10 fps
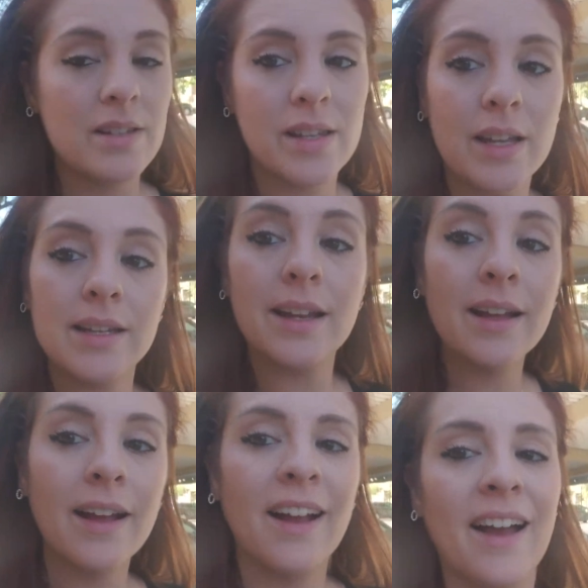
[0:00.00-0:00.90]
sanding,
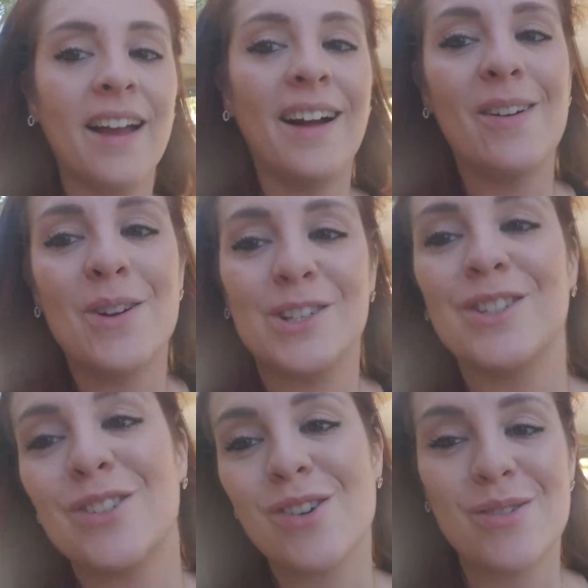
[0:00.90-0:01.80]
I wanted to
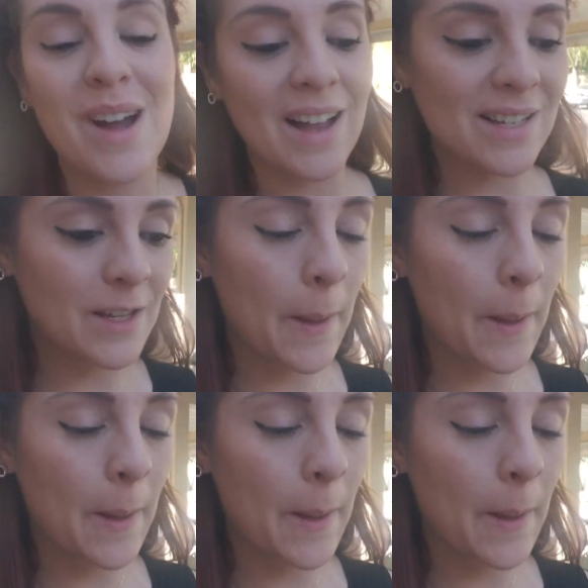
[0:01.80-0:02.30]
show you guys.